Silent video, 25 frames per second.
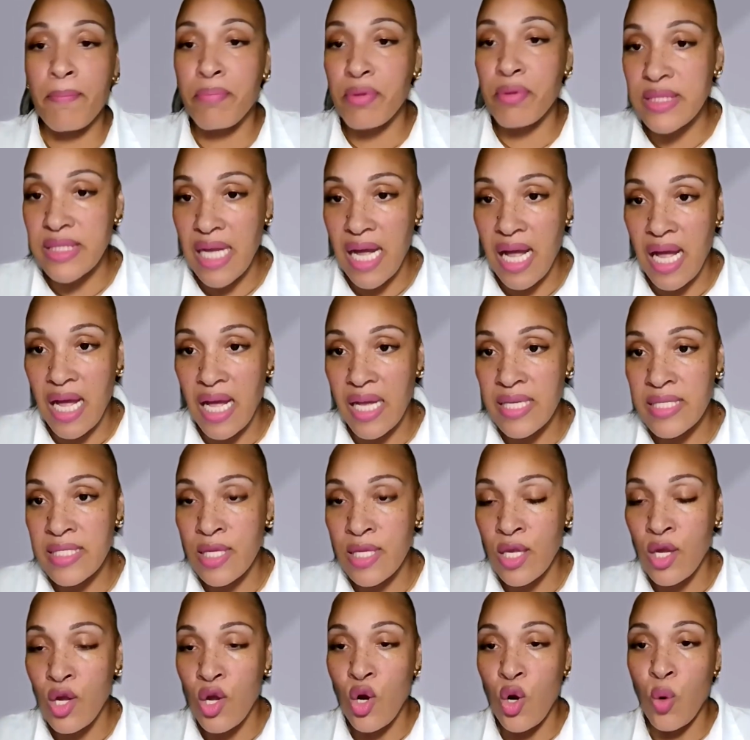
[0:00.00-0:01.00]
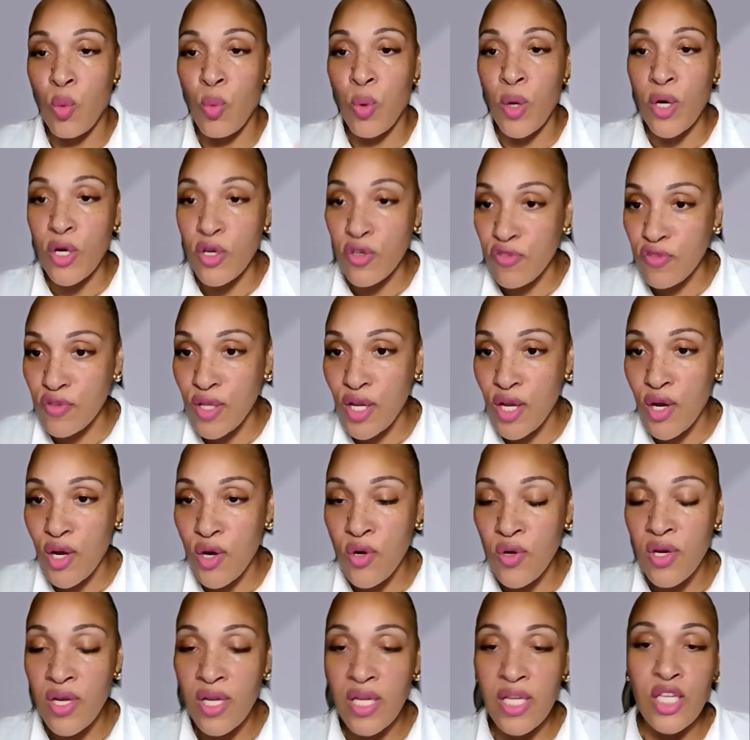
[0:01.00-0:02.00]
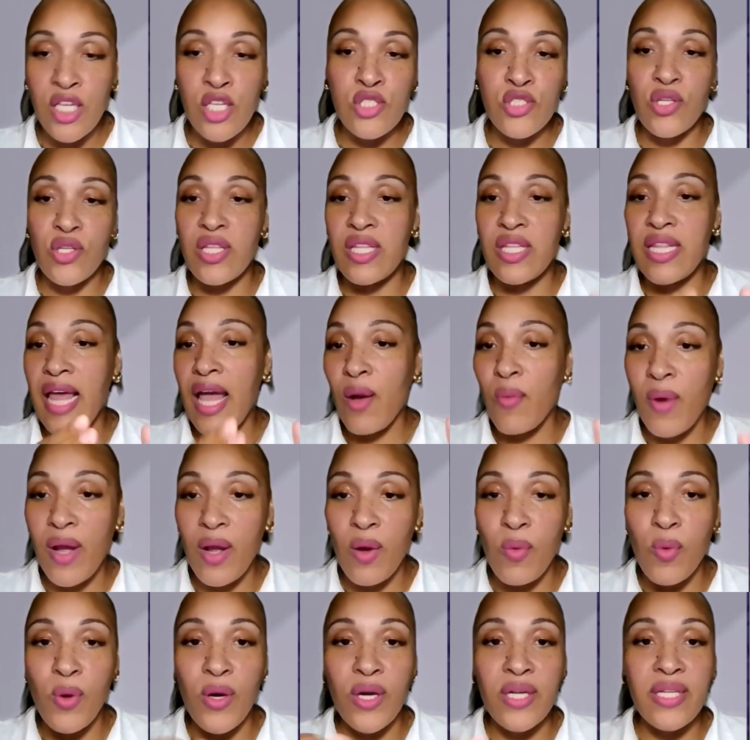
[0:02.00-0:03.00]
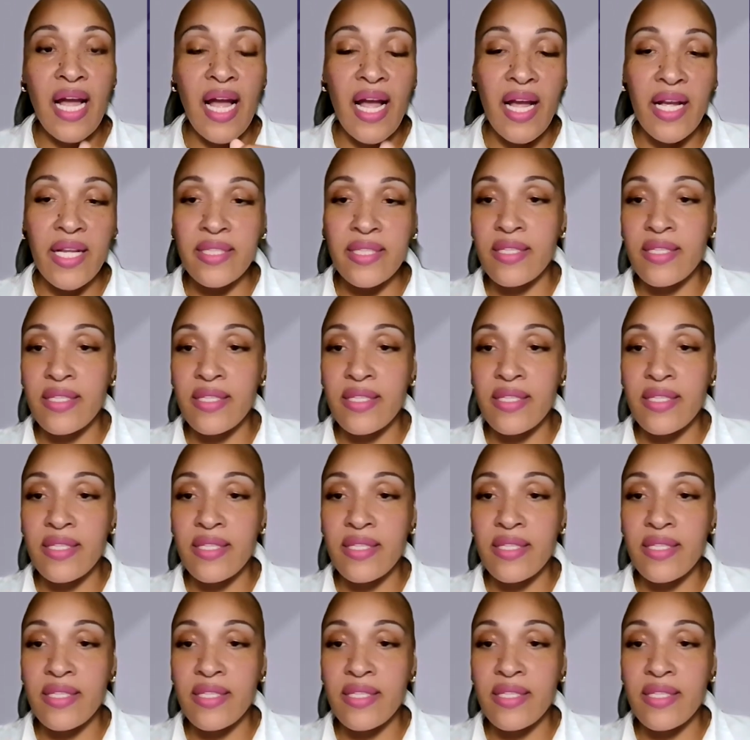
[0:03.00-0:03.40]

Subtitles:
templatized workflow. So then that way we're